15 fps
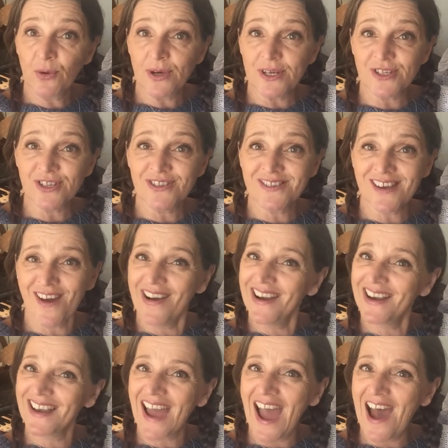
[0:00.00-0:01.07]
questions. All
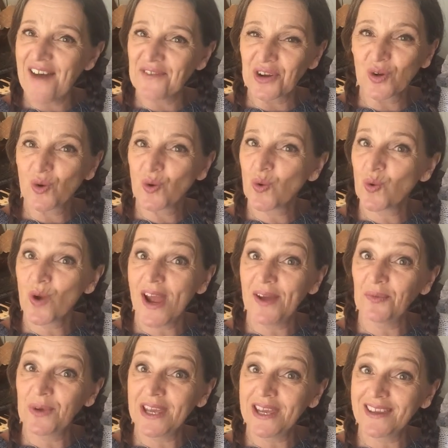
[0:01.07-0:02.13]
right. Have a
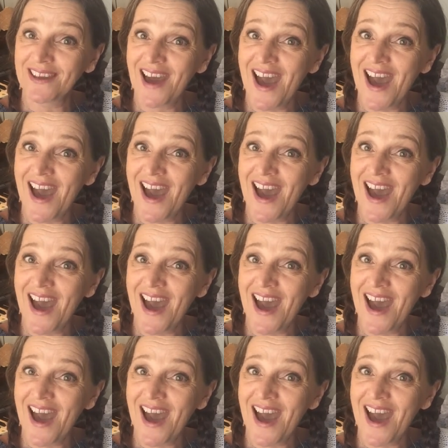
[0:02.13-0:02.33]
great week,